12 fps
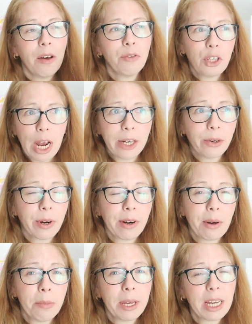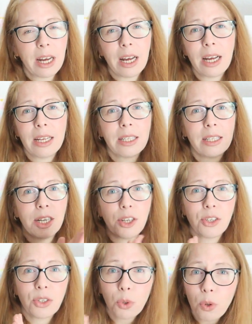of January, because
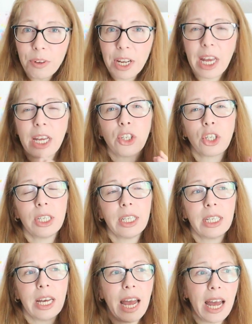there's school vacation.